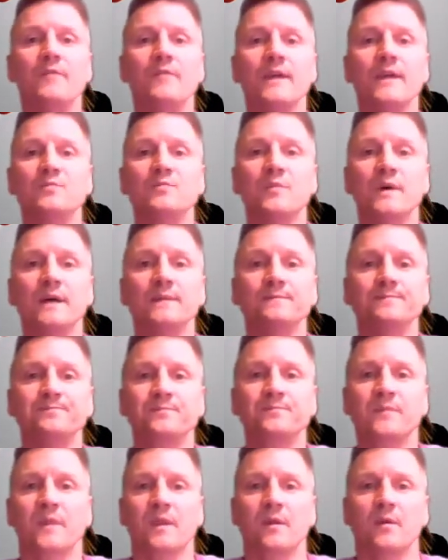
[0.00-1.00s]
Phase 1,
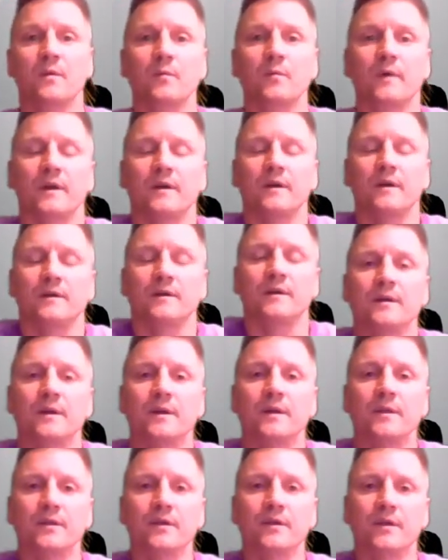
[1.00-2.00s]
where
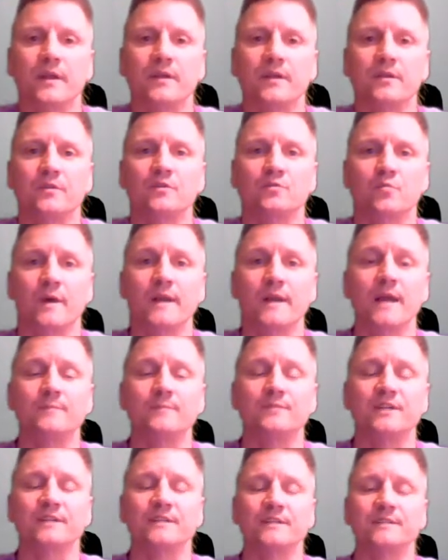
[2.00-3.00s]
you're going to use one
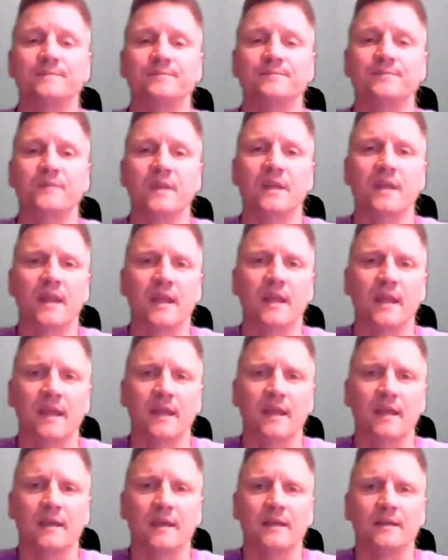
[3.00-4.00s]
object
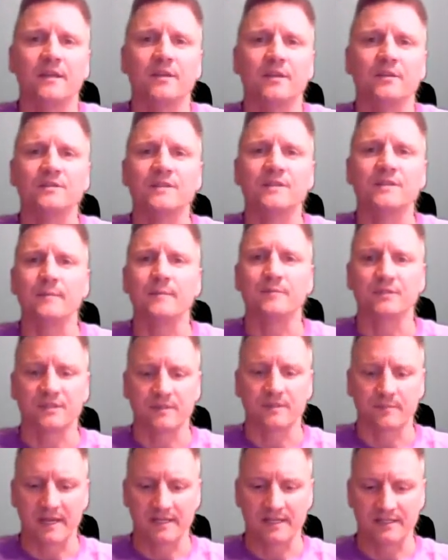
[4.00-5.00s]
and you establish the
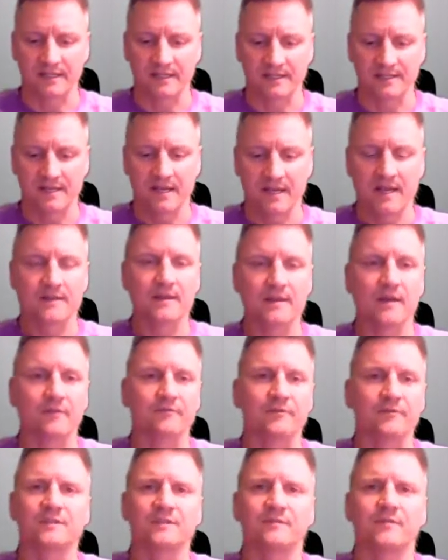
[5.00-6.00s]
basics. Now,
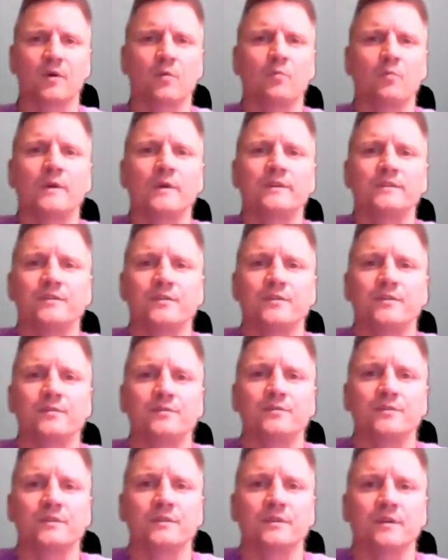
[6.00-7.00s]
first of all, what do you
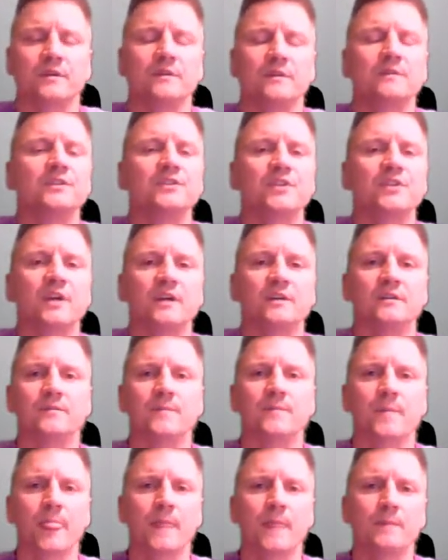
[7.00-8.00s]
use to juggle?
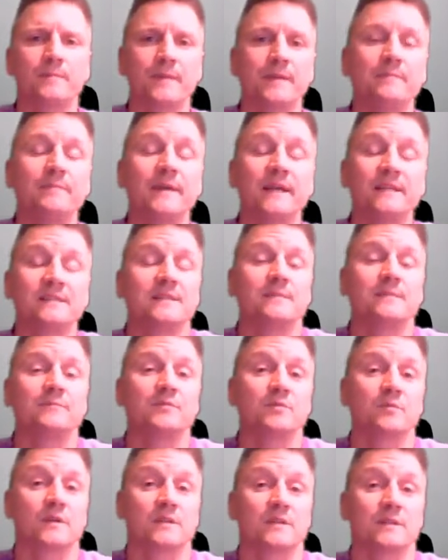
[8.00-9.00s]
Beanbags seem to
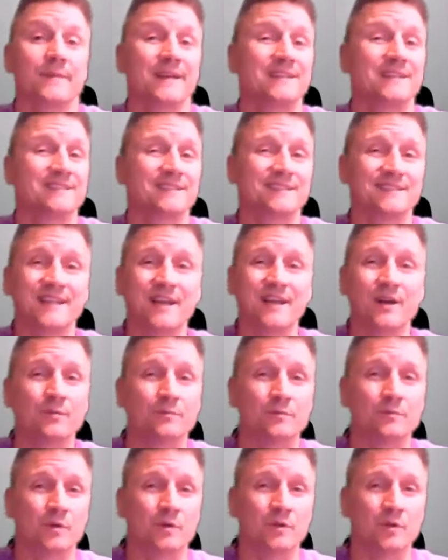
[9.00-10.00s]
work the best because they don't
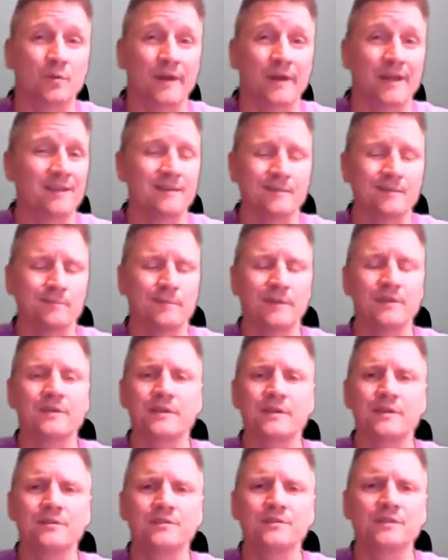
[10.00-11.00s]
roll away. But you
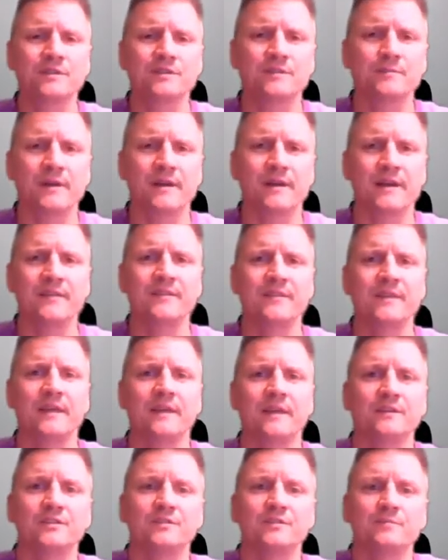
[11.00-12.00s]
can use just about
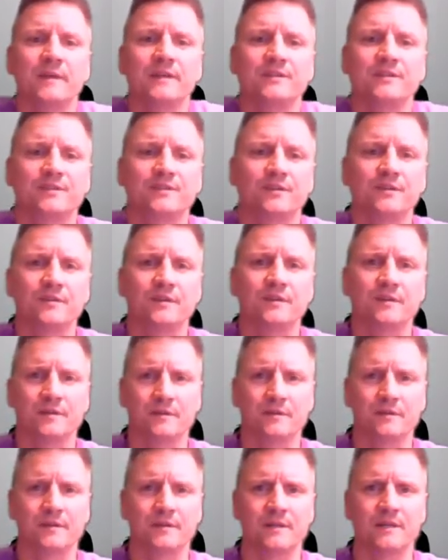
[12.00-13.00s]
anything. Just make sure they're
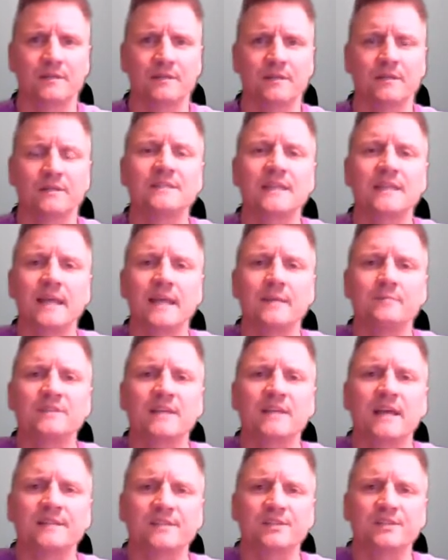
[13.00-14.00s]
the same
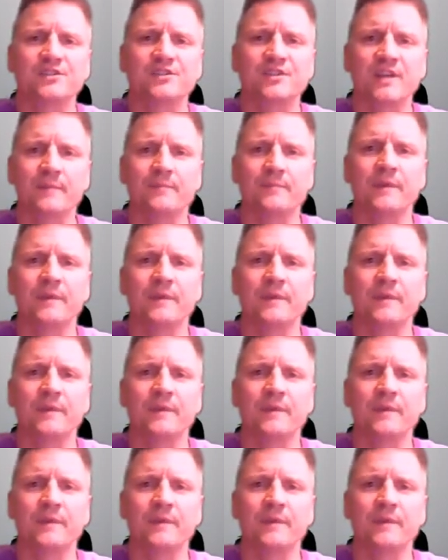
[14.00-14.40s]
size and shape.